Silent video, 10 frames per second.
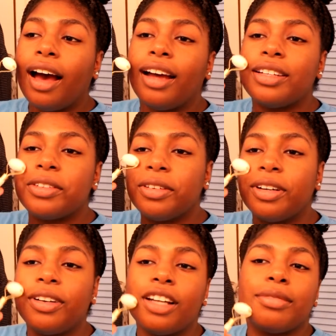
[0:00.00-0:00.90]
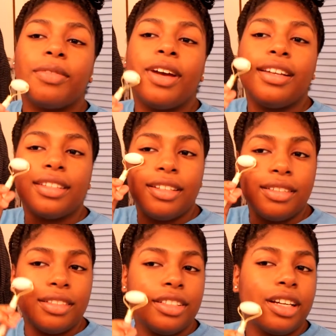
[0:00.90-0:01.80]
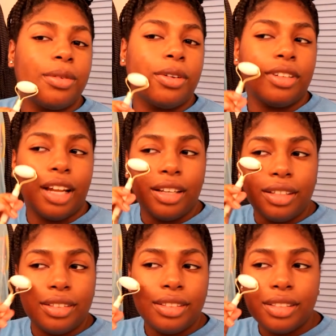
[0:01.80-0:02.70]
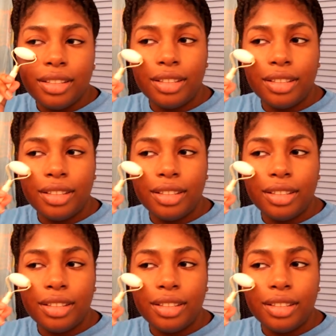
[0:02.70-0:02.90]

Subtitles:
I just go across my face and use a Jade Roller like this.